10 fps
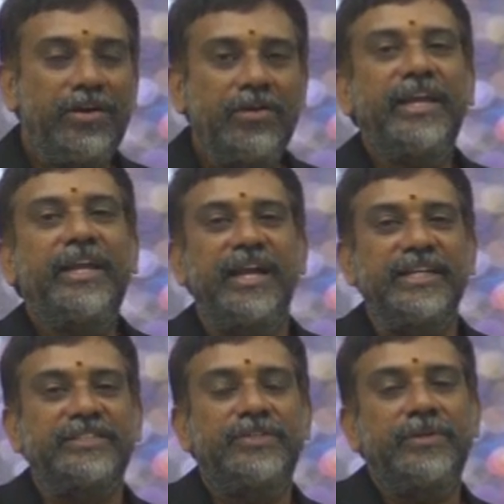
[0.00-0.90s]
Okay
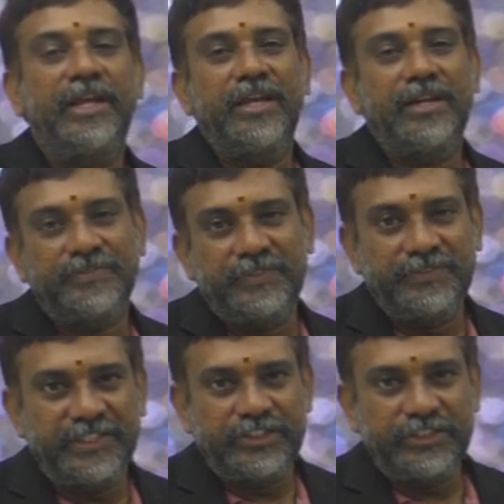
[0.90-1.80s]
guys, so hereafter
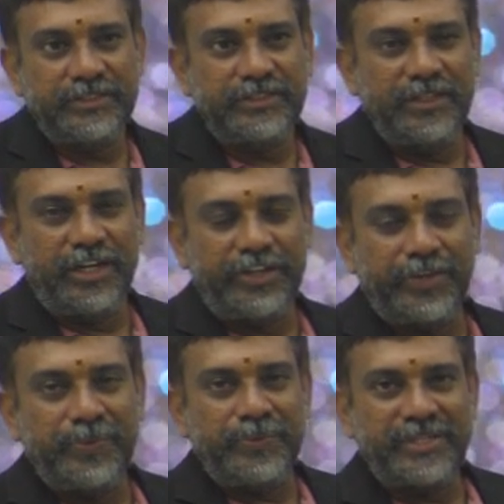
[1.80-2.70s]
we should
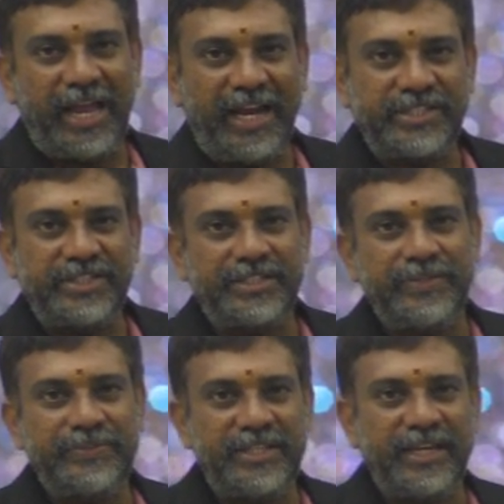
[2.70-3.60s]
use
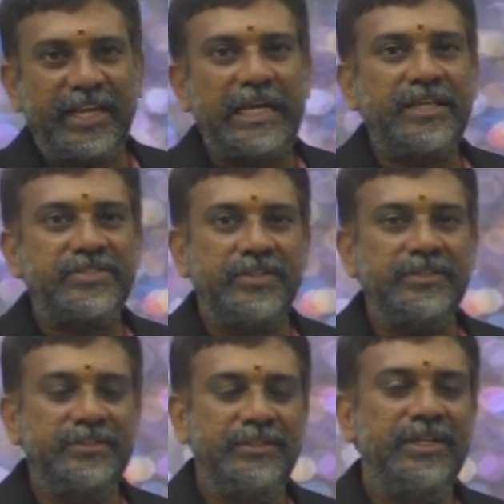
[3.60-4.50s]
adjectives in a cluster
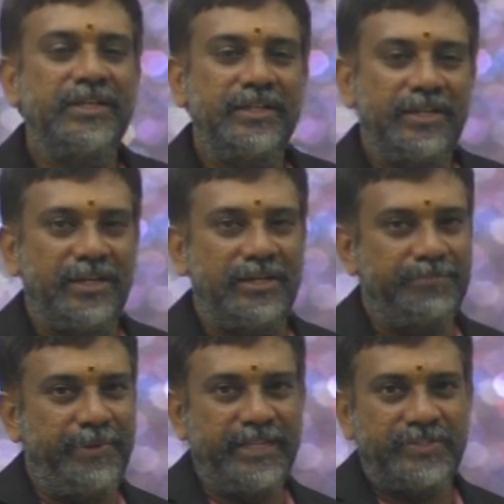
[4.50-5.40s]

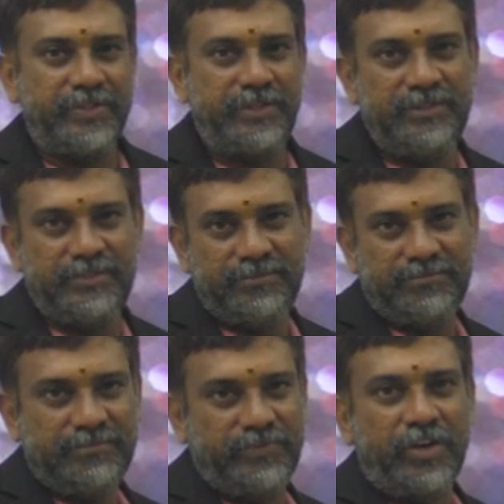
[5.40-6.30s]
based on
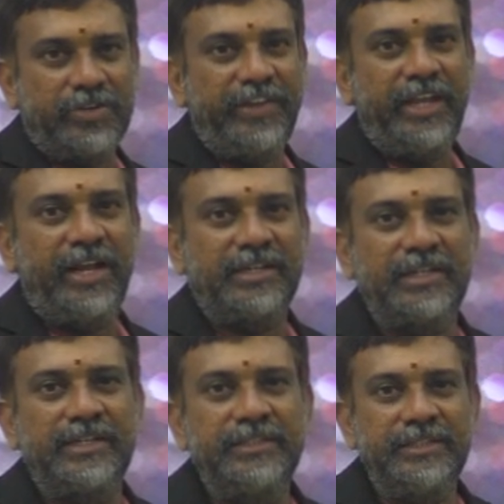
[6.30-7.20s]
what we had
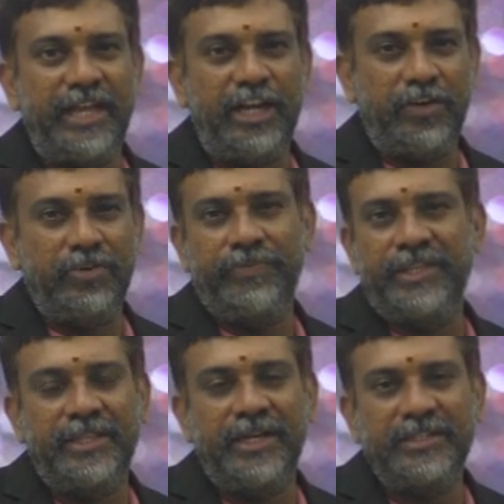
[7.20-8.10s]
learned. Along
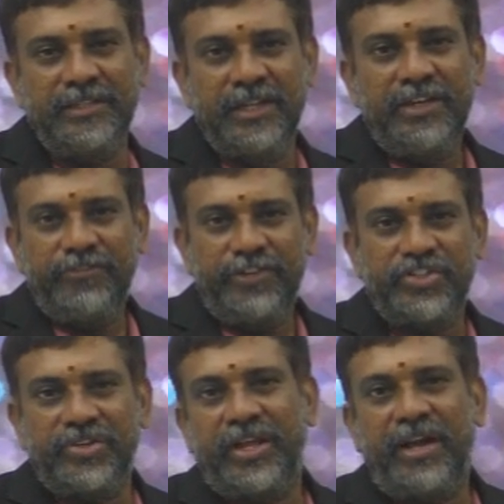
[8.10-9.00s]
with that, we
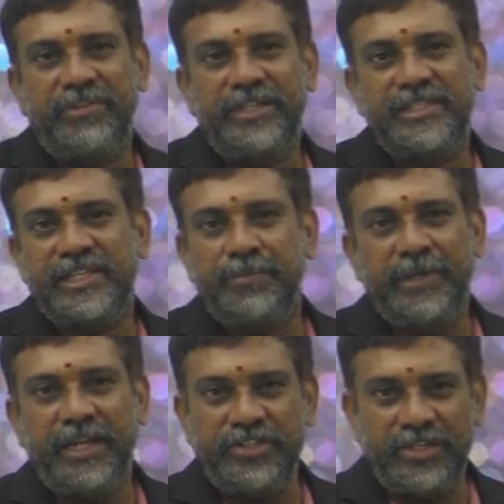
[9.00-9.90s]
should have a
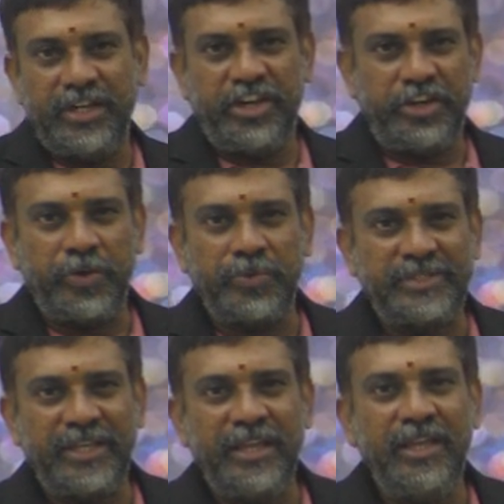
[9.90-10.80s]
discrimination in
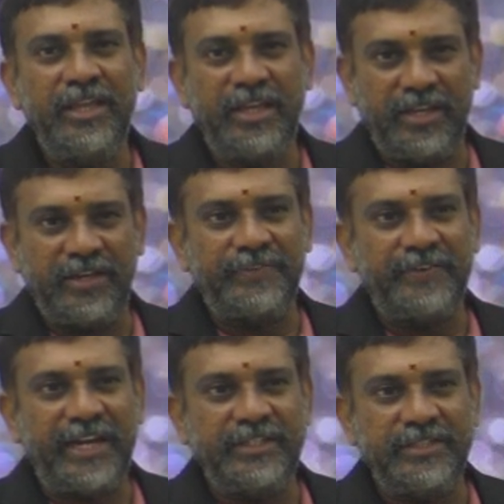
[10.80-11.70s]
using enough
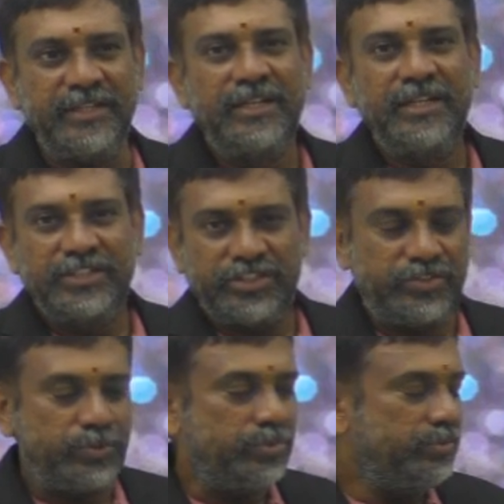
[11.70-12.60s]
and
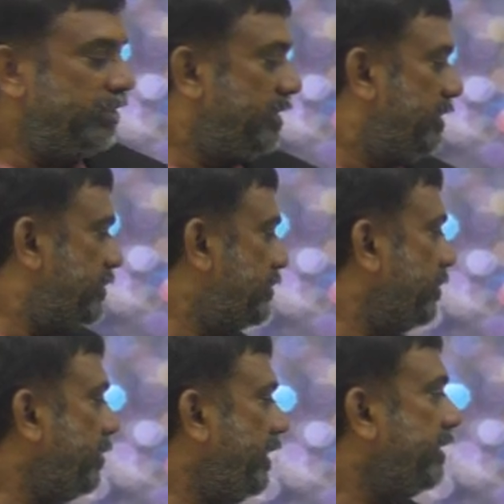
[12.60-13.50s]
to.
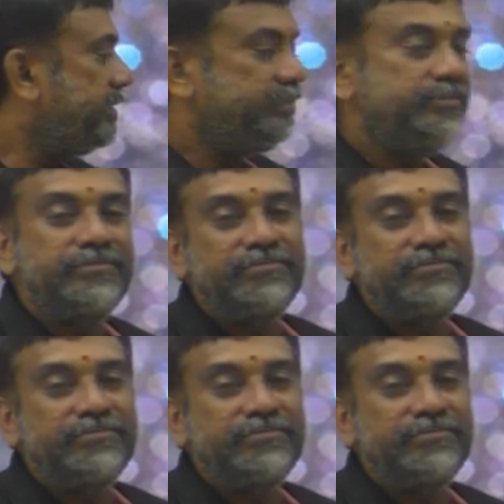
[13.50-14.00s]
So here,